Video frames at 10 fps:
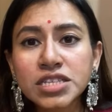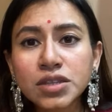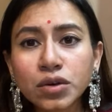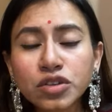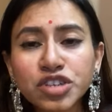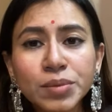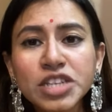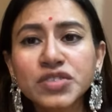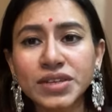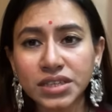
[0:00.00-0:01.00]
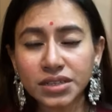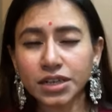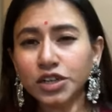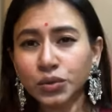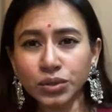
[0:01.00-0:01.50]
So Gemini Shweta, there
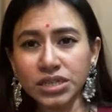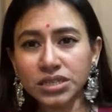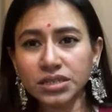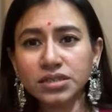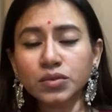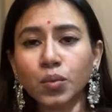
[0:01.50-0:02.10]
are two reasons.